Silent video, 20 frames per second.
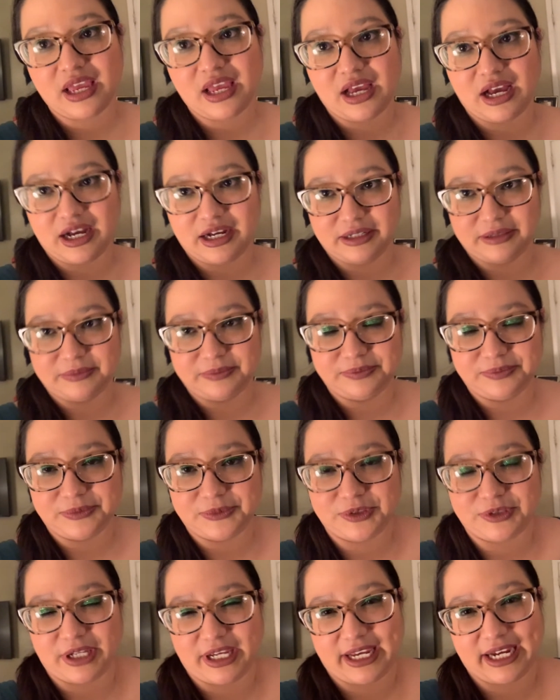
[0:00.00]

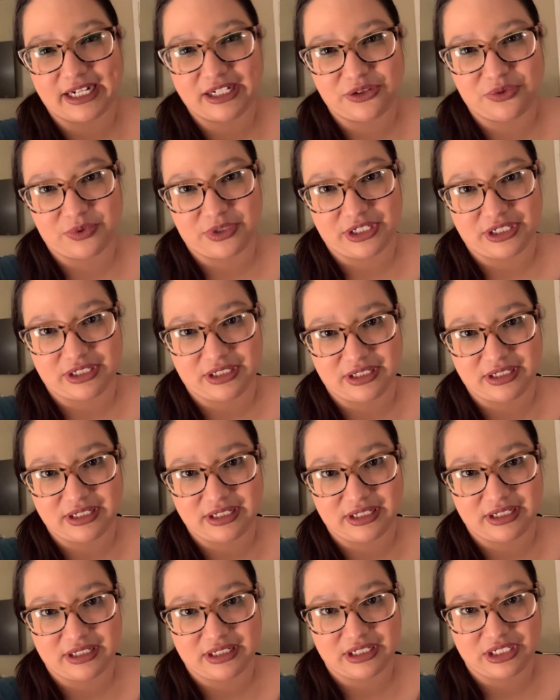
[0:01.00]
I kind of want to
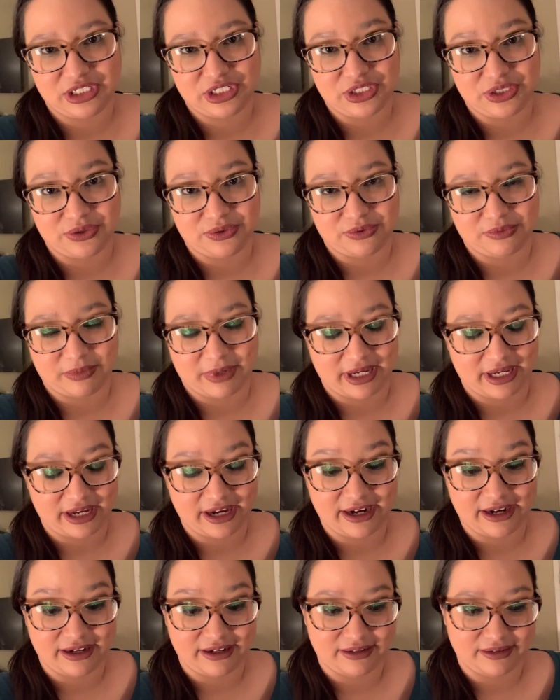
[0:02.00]
do my
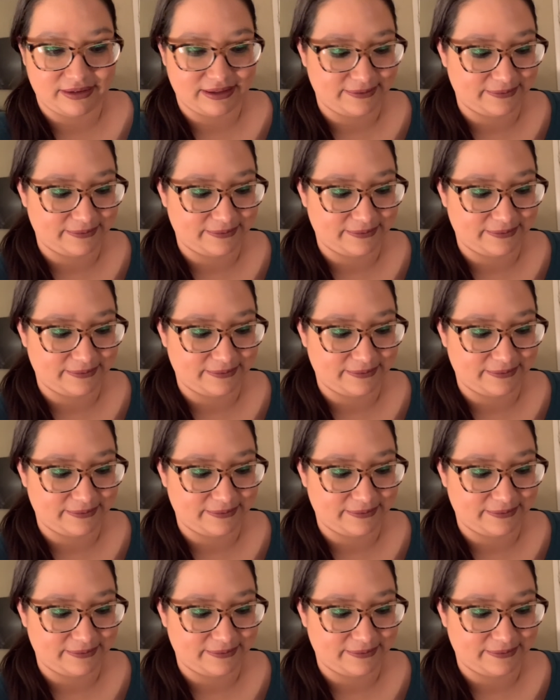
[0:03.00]
hair